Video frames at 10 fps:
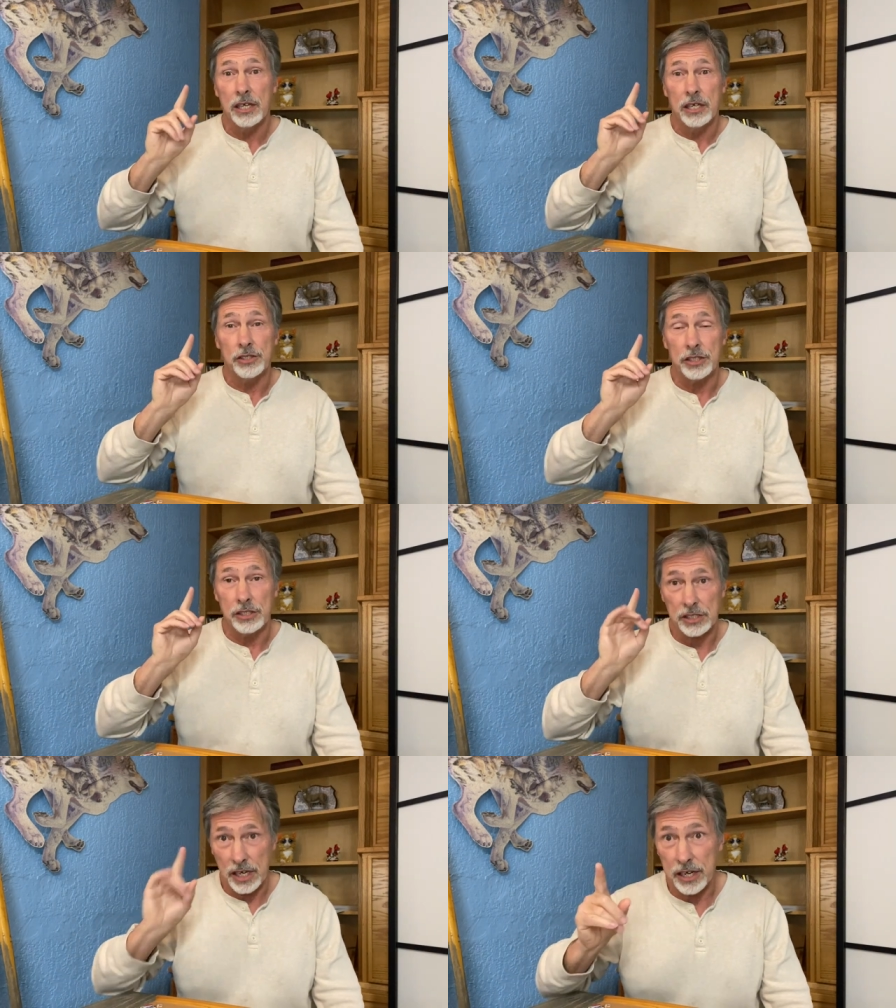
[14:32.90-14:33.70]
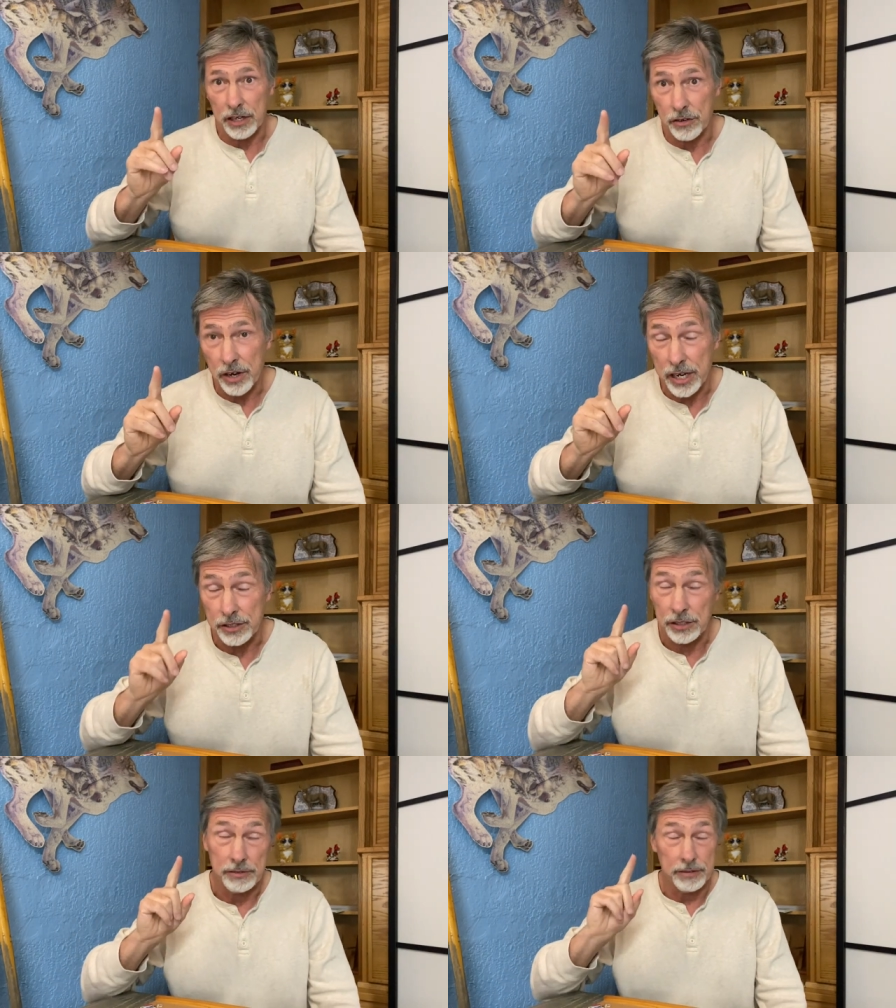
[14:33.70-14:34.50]
she's kind of correct.
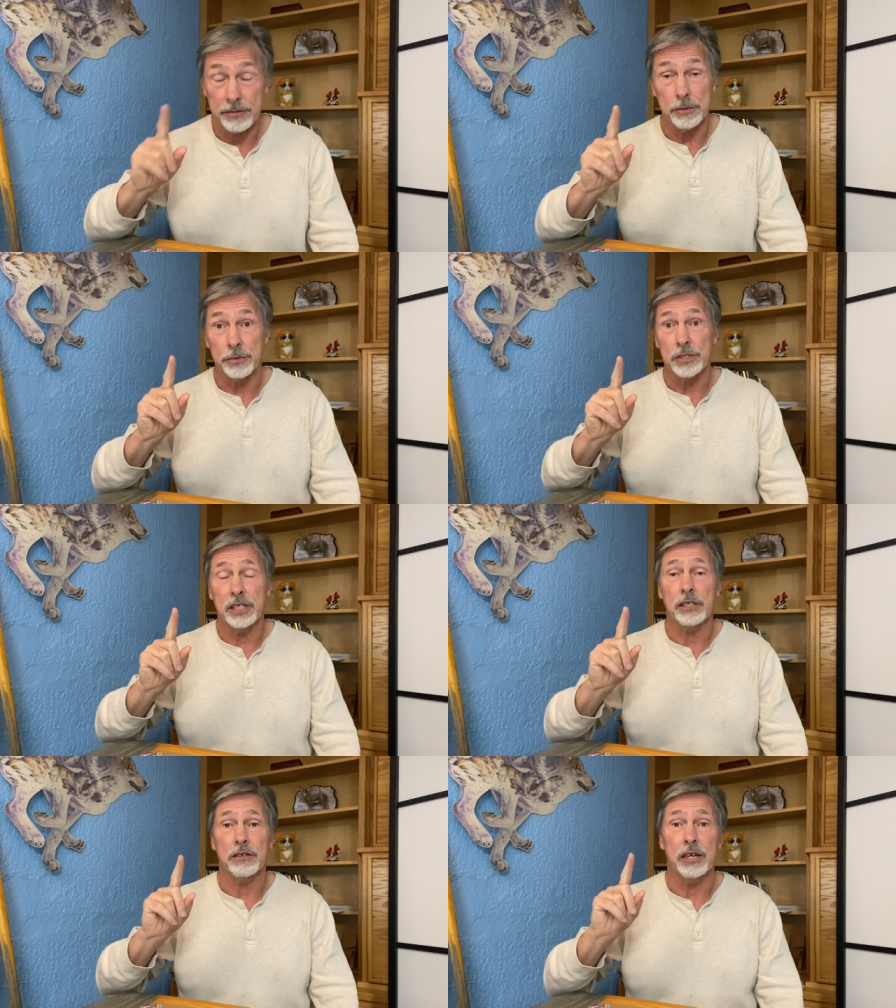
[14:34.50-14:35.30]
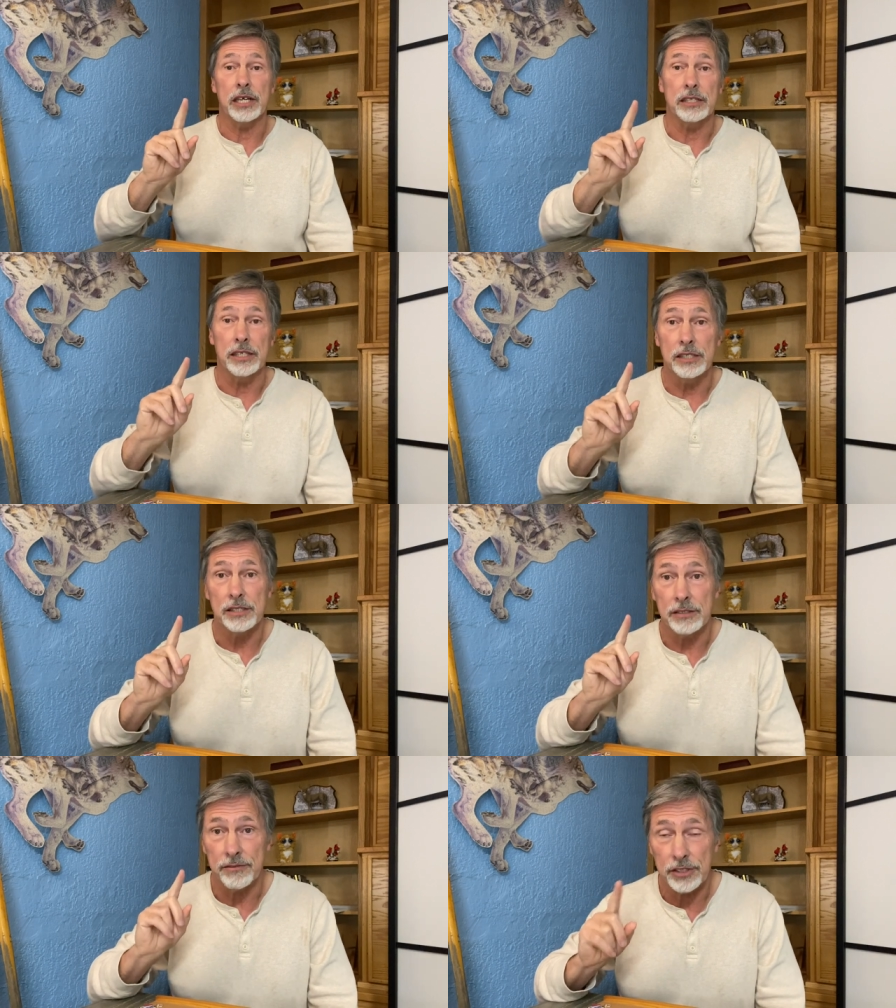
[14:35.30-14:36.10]
She's 50% correct. It is
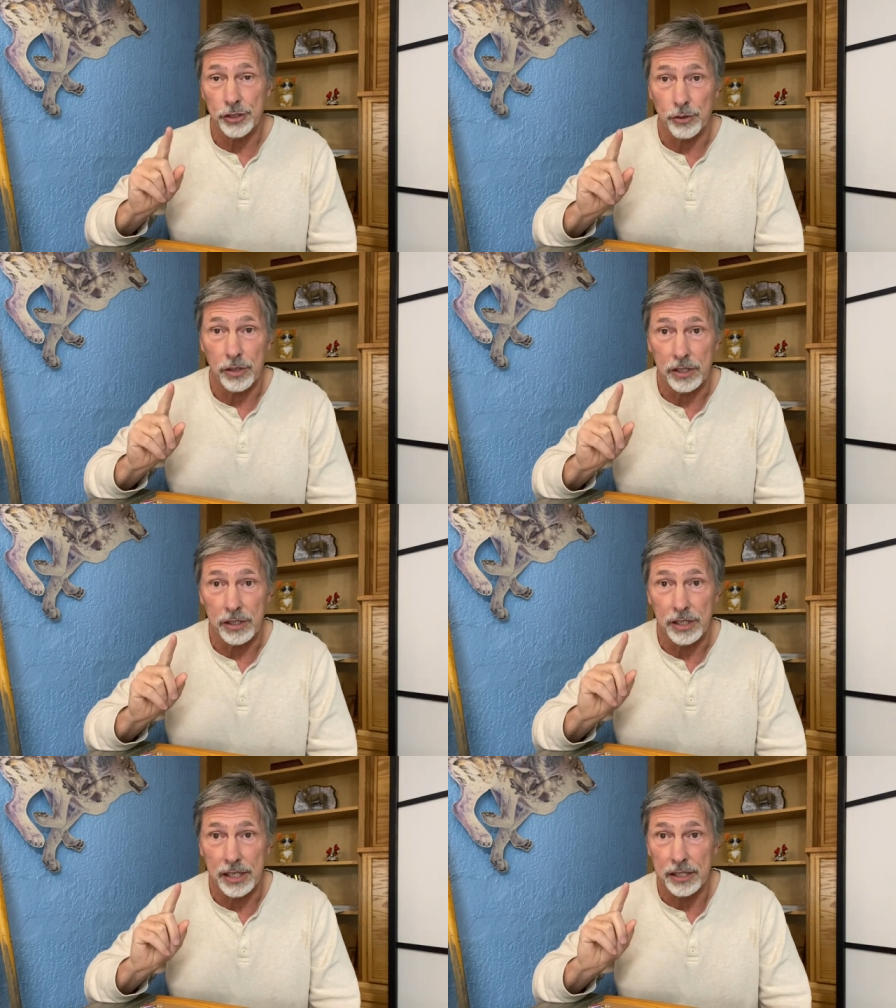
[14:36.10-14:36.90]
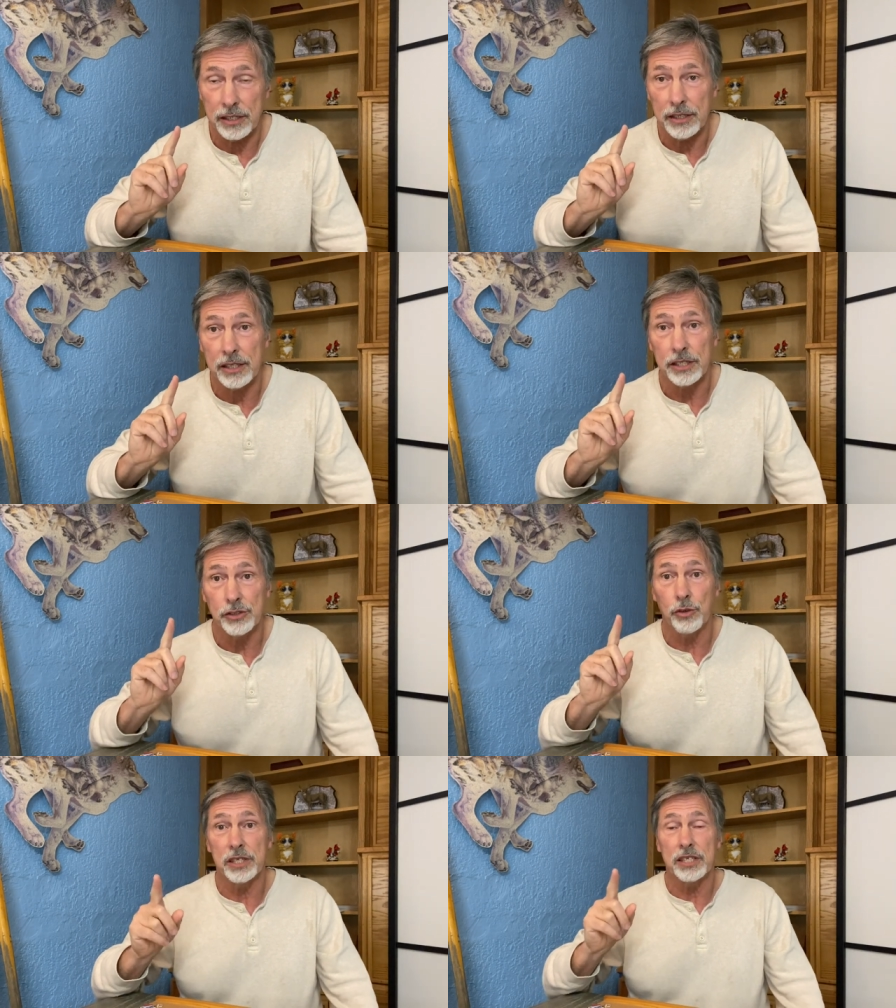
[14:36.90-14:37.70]
the fish oil in the
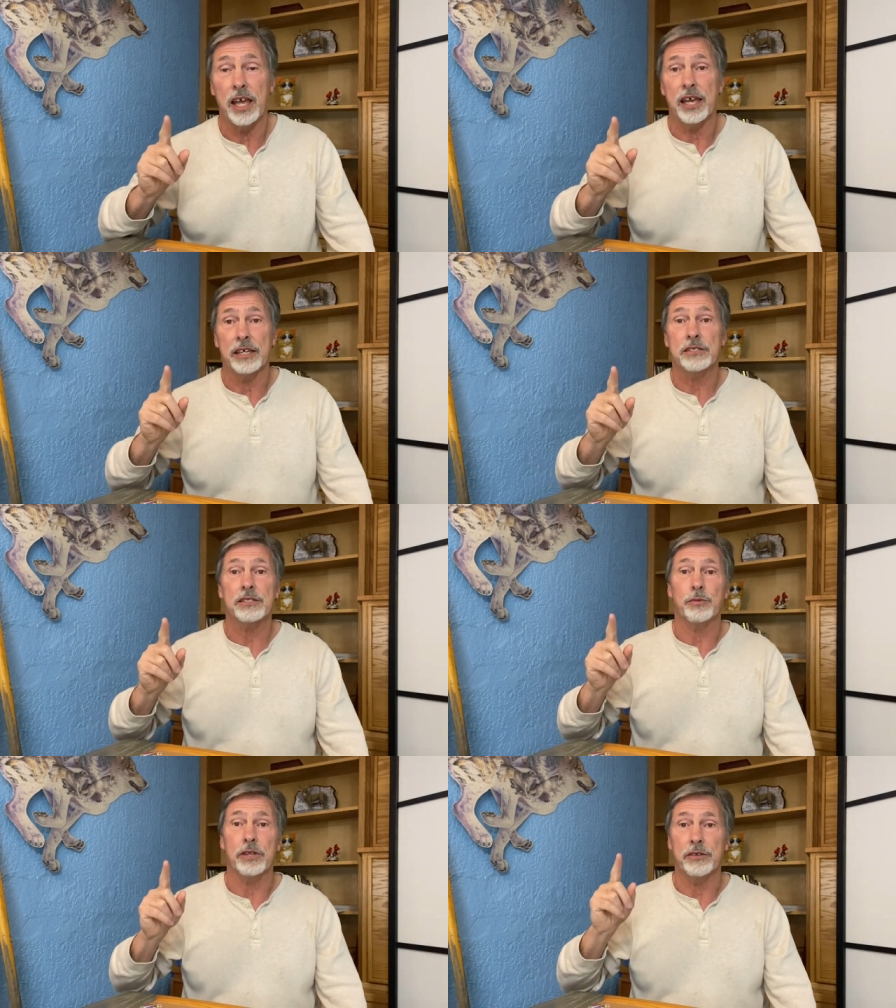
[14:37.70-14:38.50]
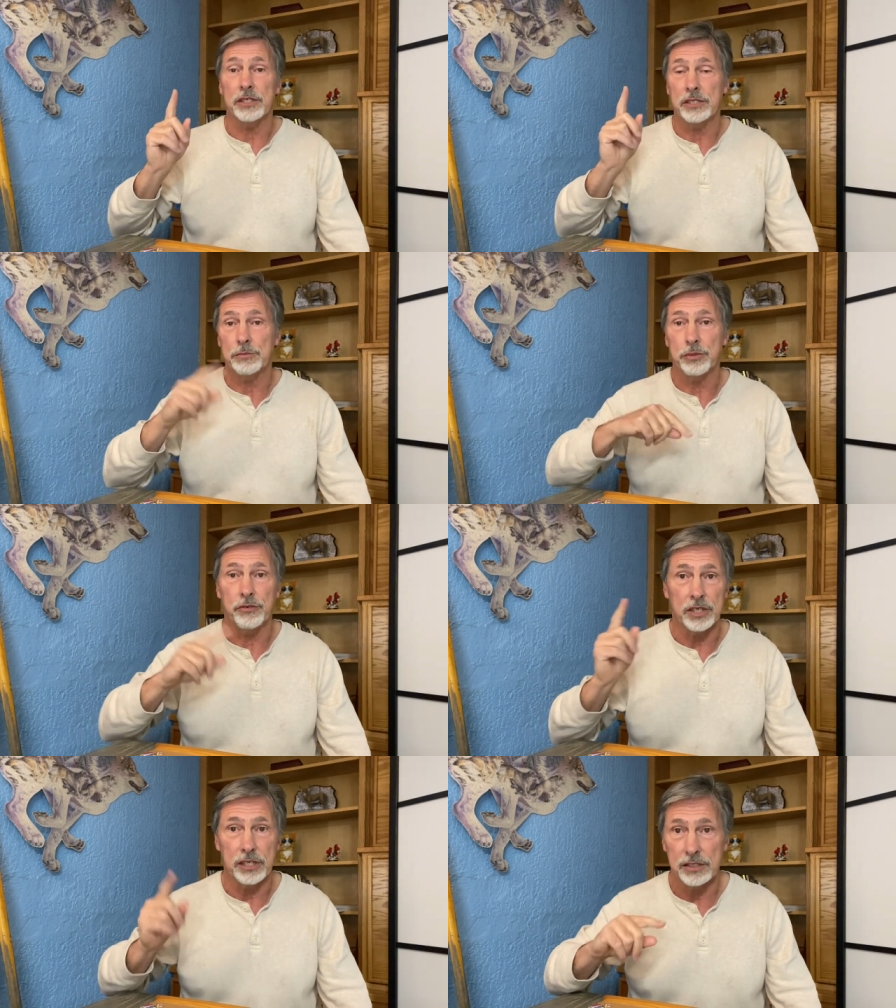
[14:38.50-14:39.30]
joint diets, whether it's
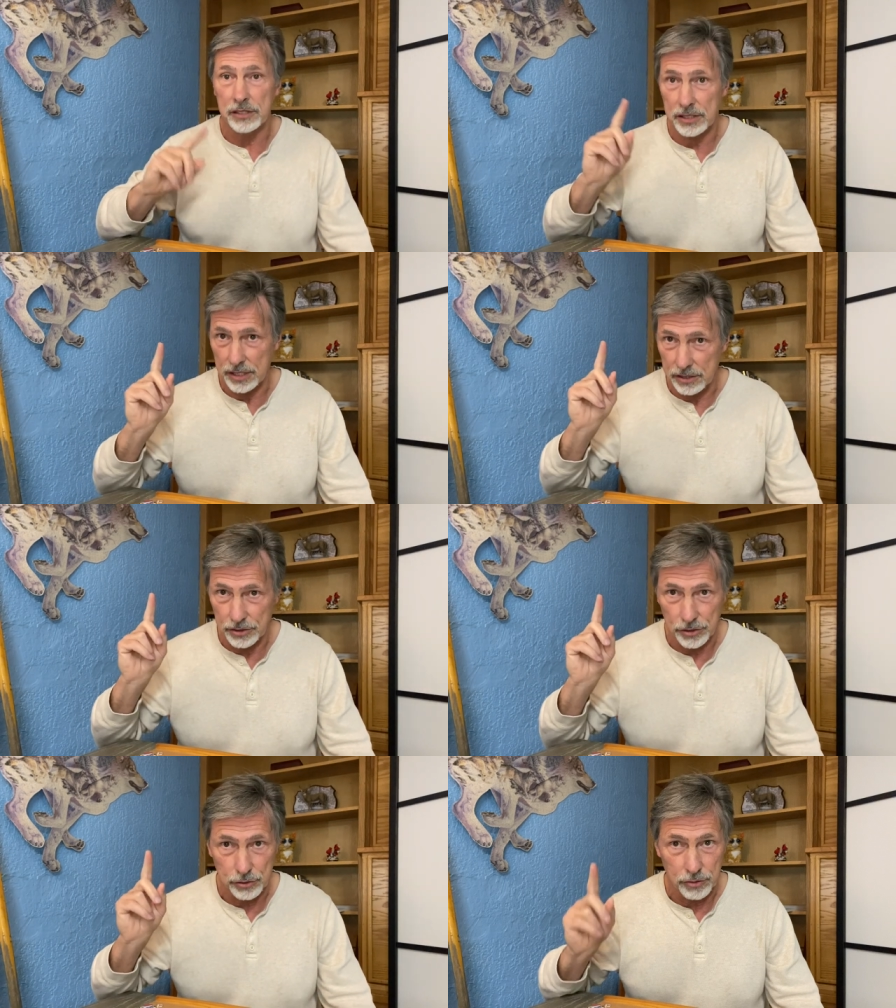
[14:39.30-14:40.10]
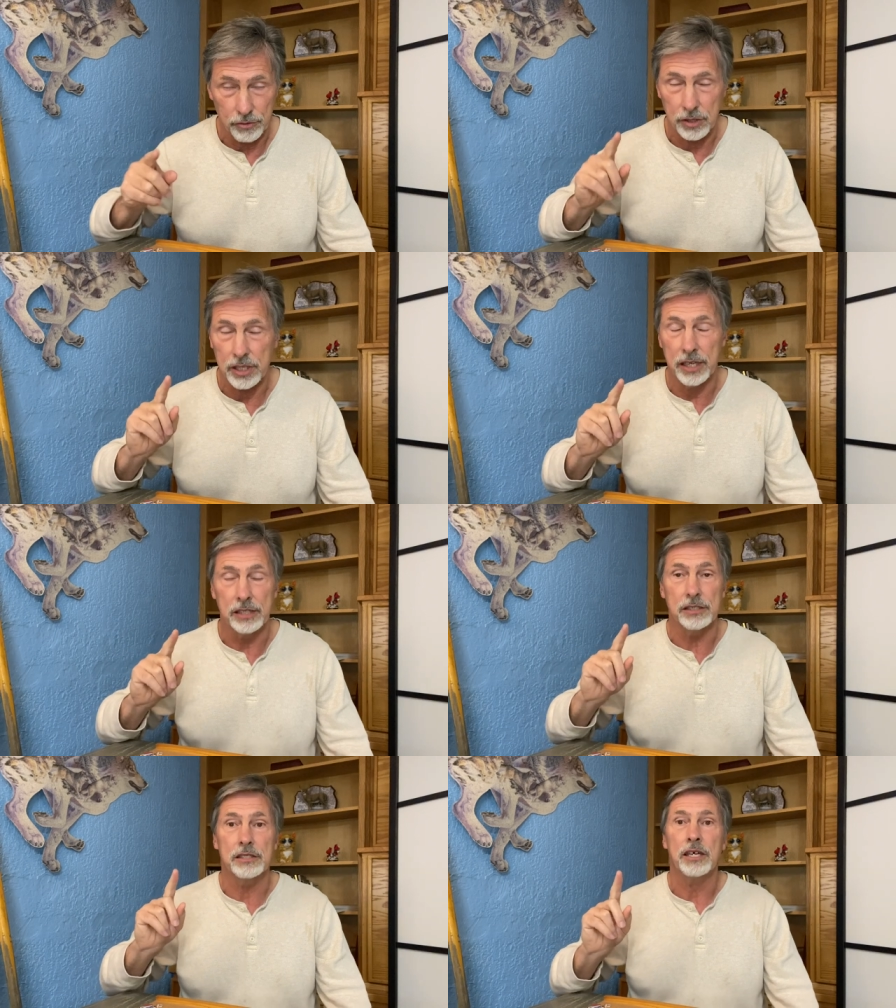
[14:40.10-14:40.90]
Purina's, Hills, or Royal
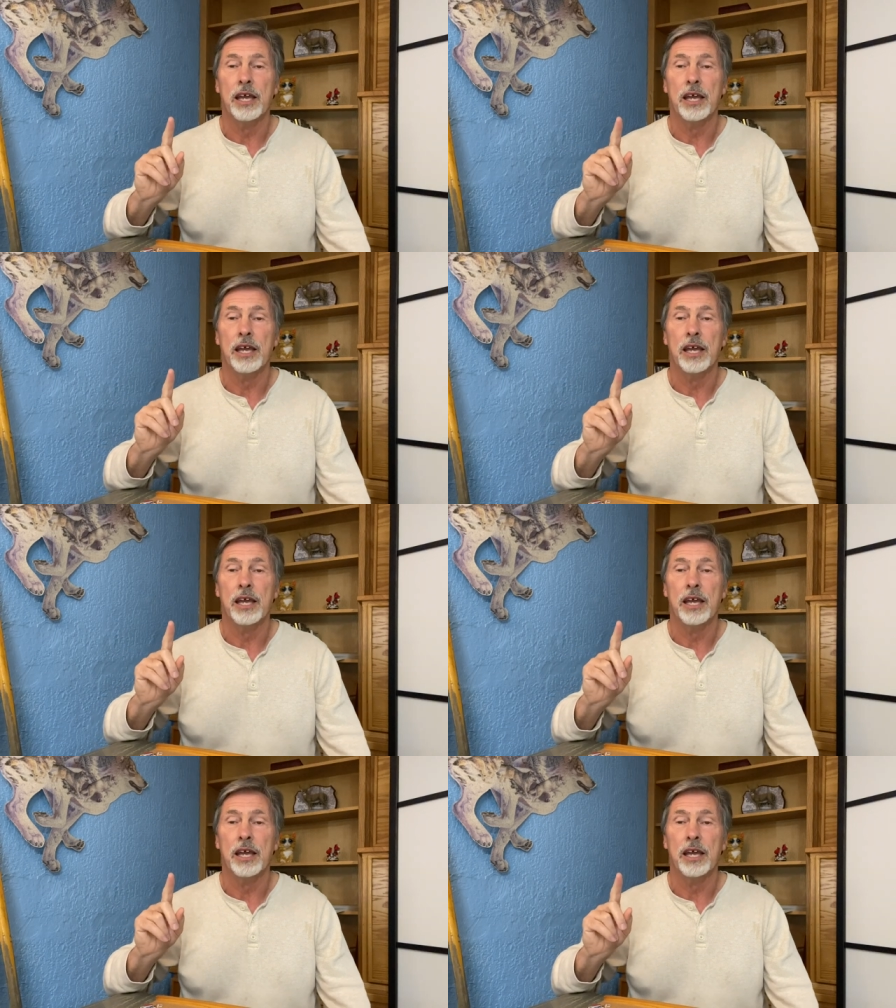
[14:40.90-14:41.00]
Canin's.